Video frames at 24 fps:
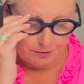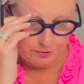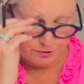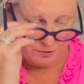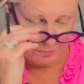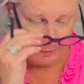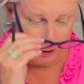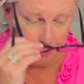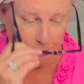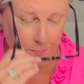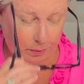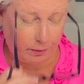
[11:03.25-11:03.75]

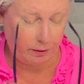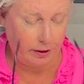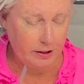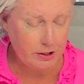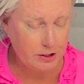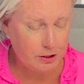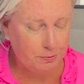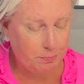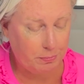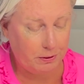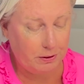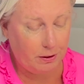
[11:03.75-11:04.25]
those with a
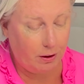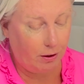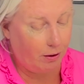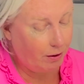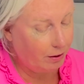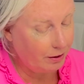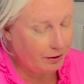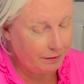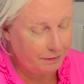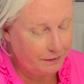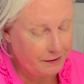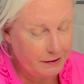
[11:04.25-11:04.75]
brush, but
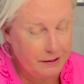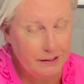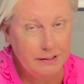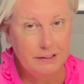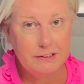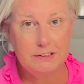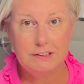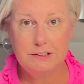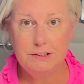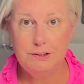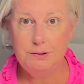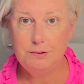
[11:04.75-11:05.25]
all of
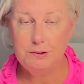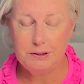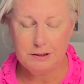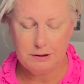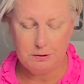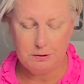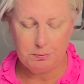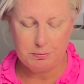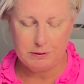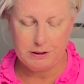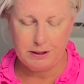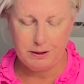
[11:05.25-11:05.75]
these you
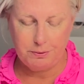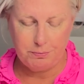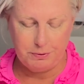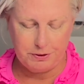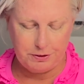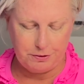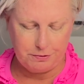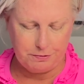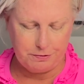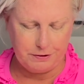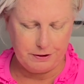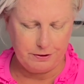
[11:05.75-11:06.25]
can apply
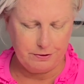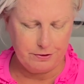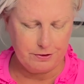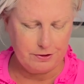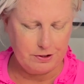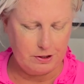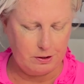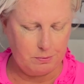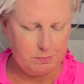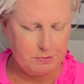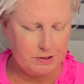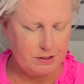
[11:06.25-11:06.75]
with your
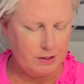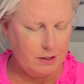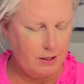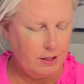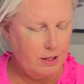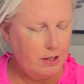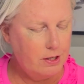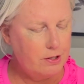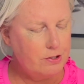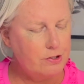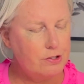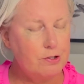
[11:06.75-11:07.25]
fingertips.
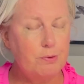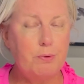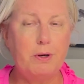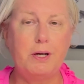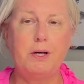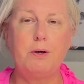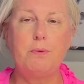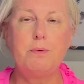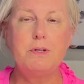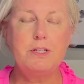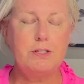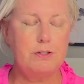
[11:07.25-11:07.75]
So
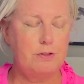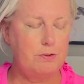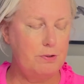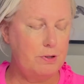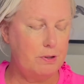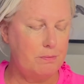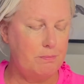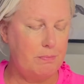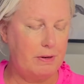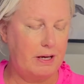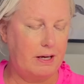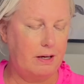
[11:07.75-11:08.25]
I always do
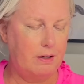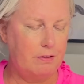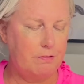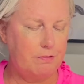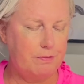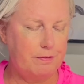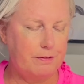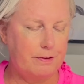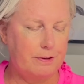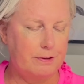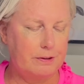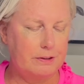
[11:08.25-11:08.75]
the matte
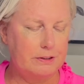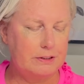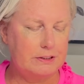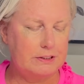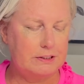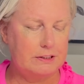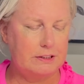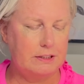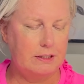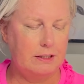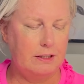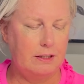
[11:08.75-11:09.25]

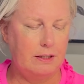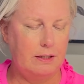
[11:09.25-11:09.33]
first,